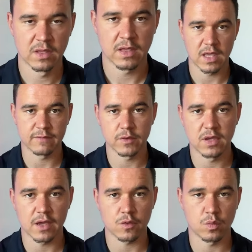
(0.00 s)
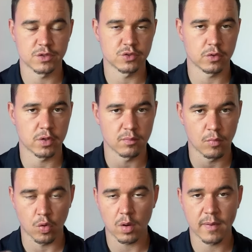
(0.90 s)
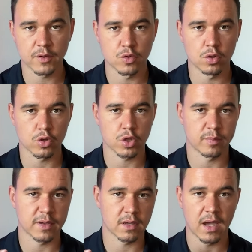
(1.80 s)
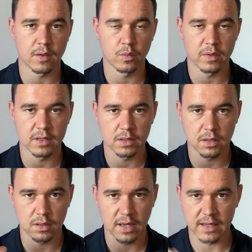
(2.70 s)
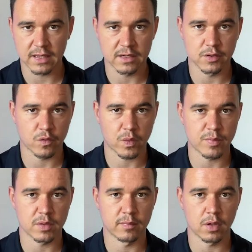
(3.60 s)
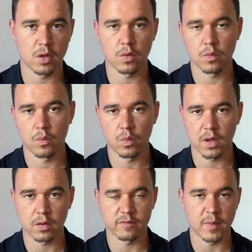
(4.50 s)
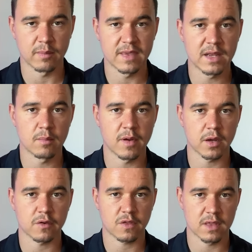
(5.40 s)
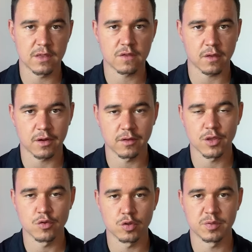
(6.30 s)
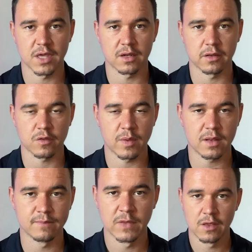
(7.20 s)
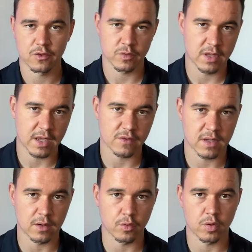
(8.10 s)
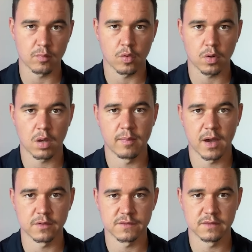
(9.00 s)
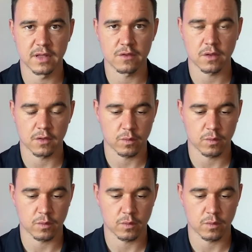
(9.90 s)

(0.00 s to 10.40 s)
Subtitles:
If you guys want to learn more about Google Shopping, I will link in the description below one of my media buyers. He started a YouTube channel as well, so you guys can learn more about this as